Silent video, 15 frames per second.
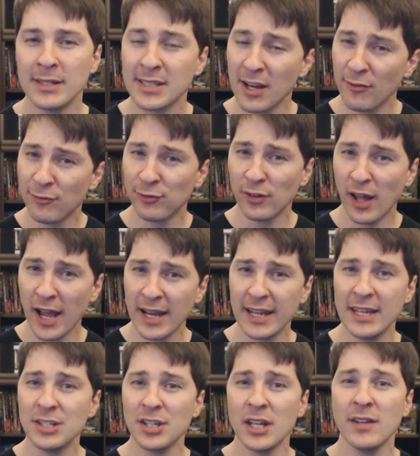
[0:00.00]
Instead of
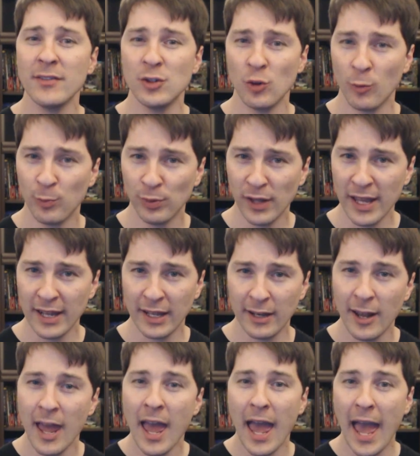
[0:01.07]
flying to each individual planet,